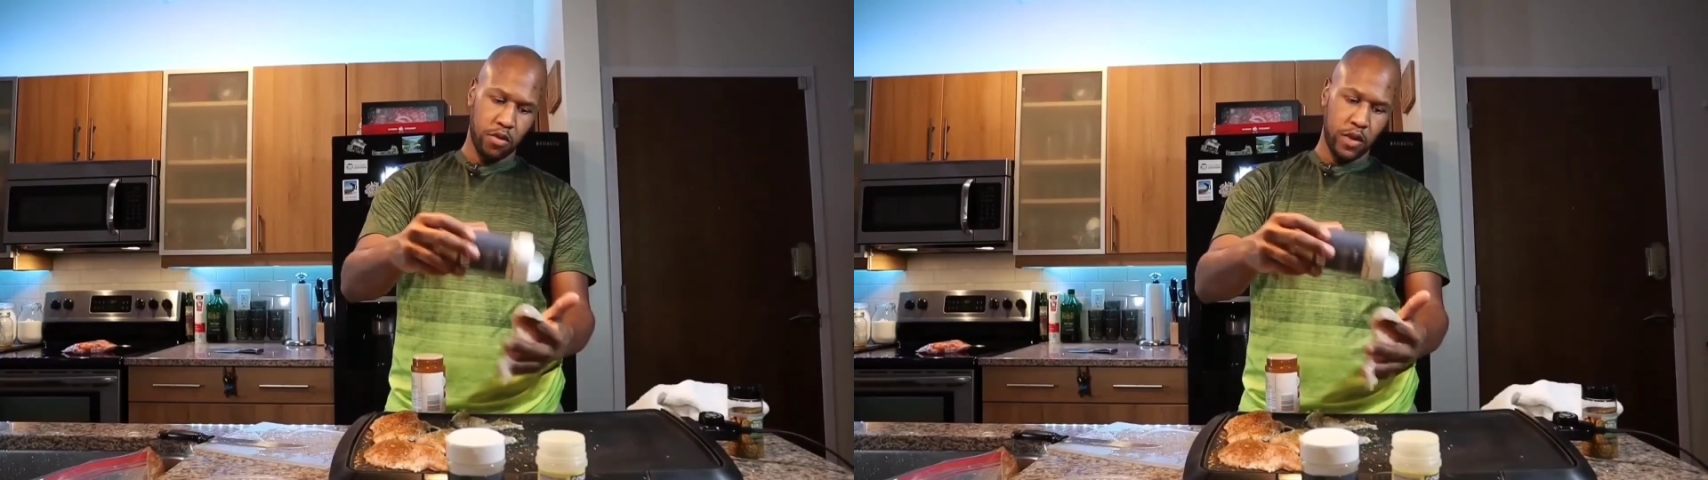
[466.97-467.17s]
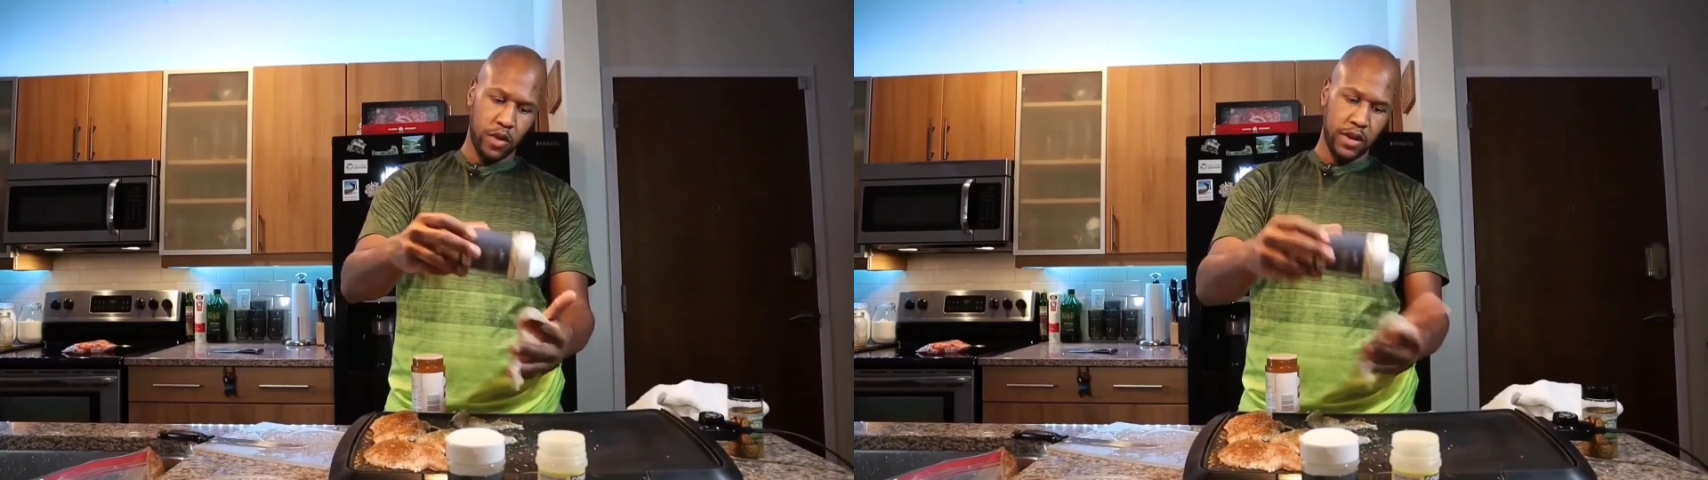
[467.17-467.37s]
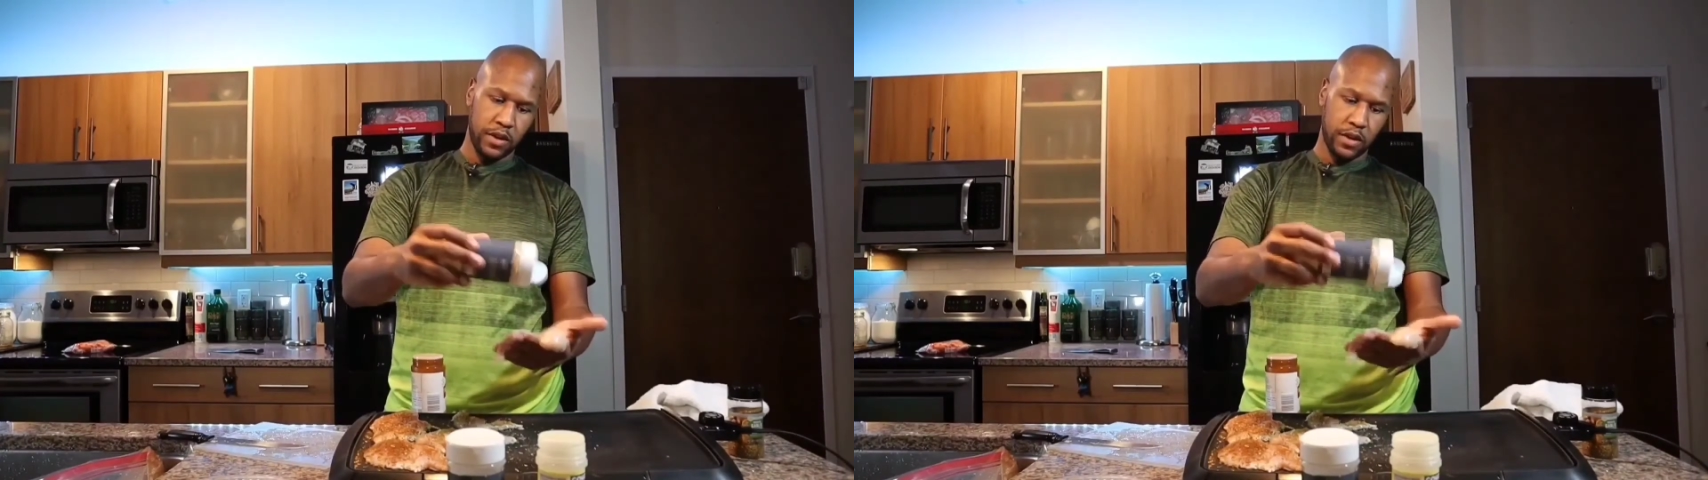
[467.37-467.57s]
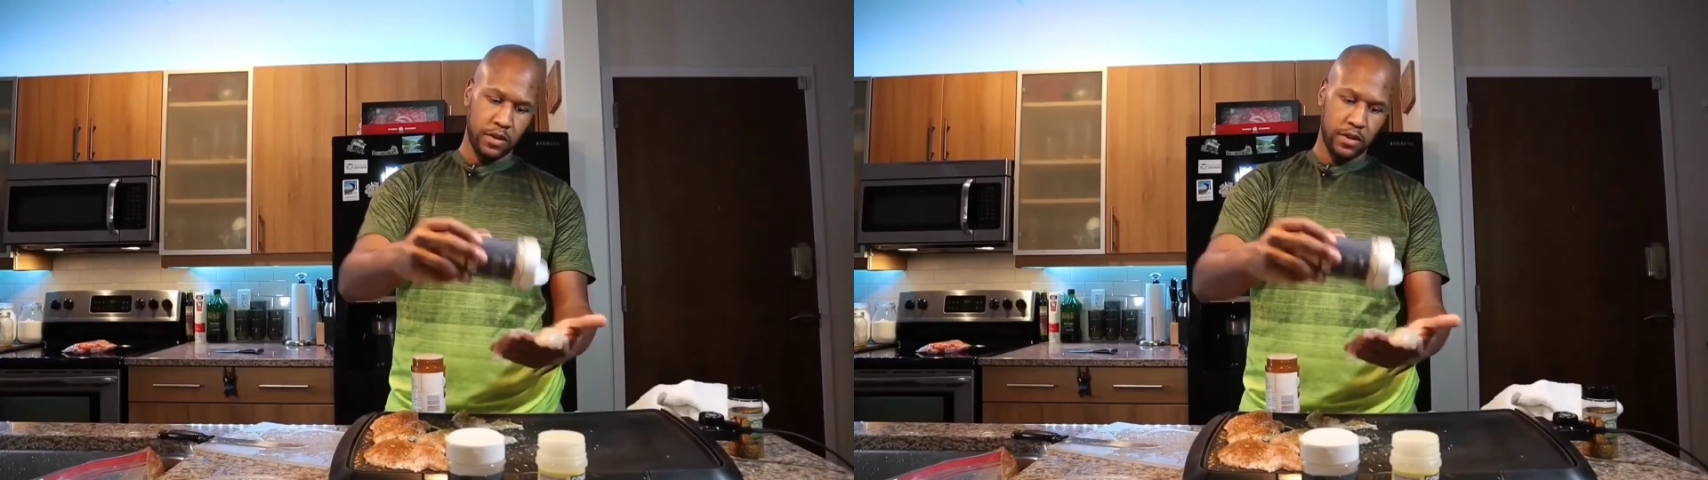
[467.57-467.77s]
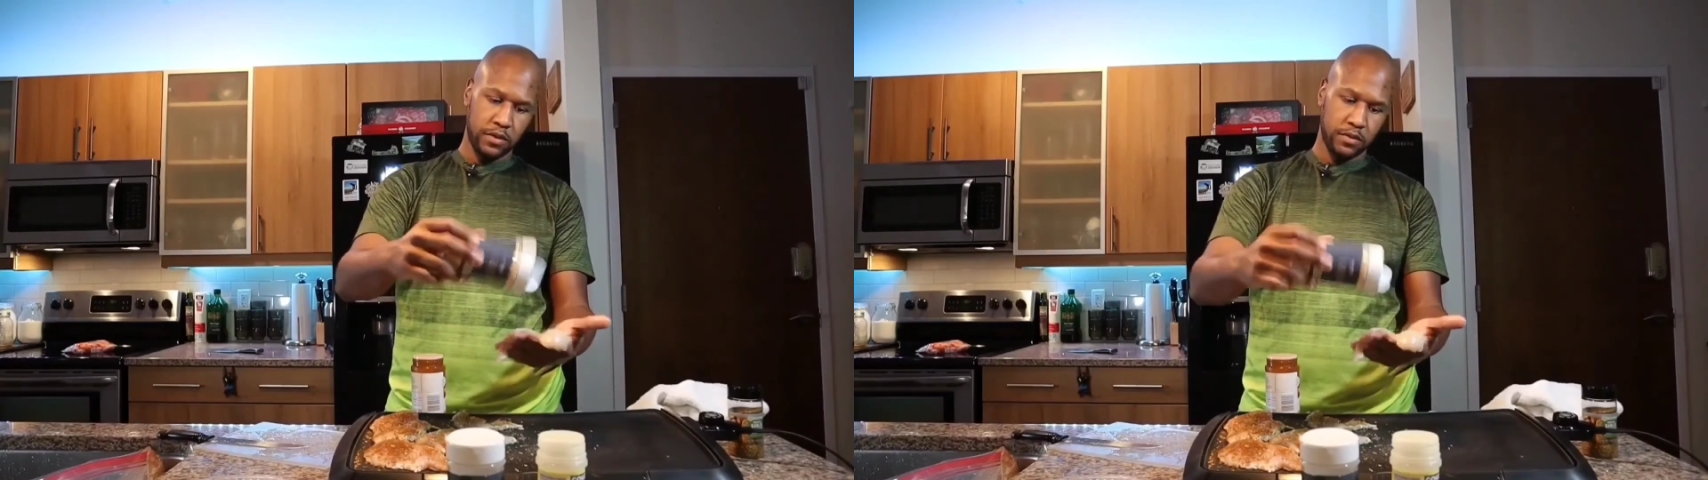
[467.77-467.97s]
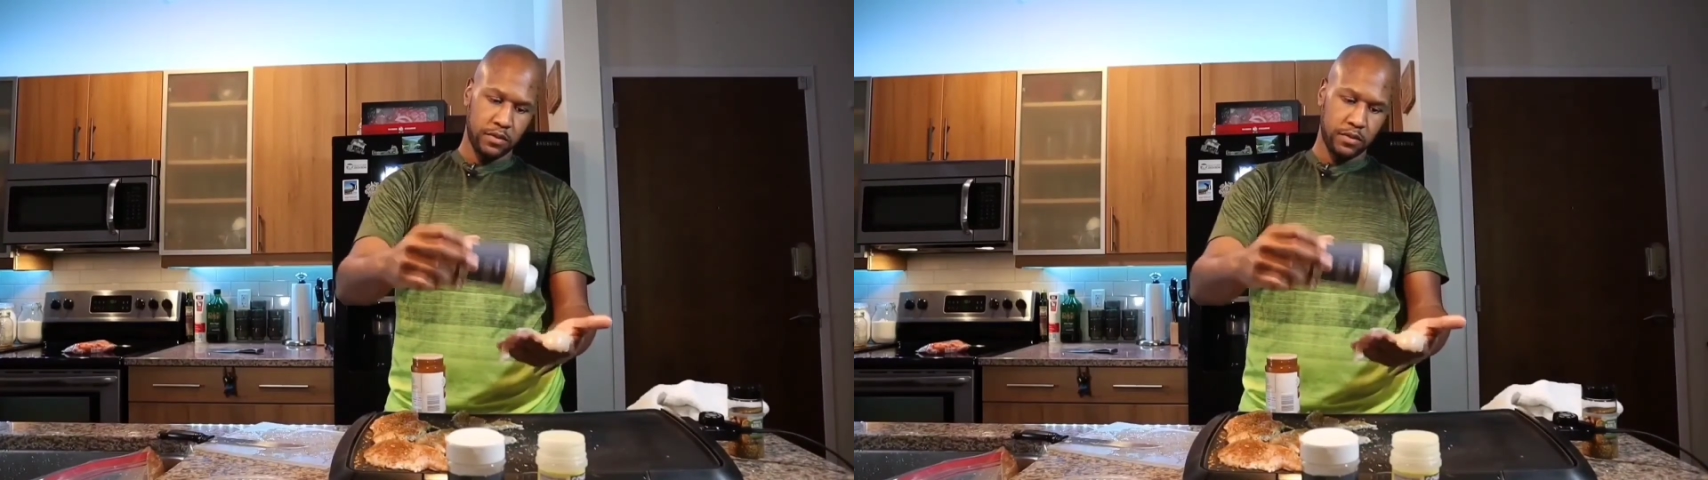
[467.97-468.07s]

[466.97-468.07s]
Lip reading: a white color.